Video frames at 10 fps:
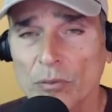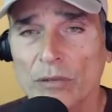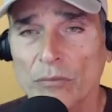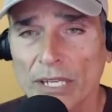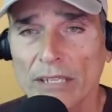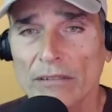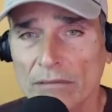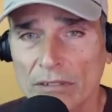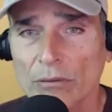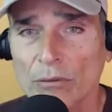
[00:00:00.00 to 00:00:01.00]
when we
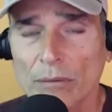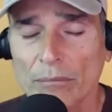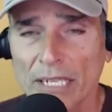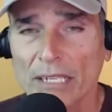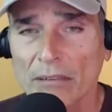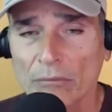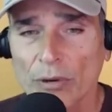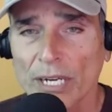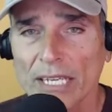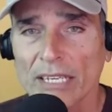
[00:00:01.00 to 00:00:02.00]
do a medium
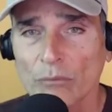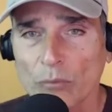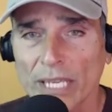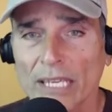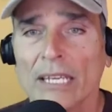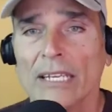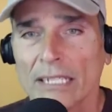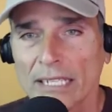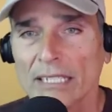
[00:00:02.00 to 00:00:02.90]
reading yeah. and we yeah.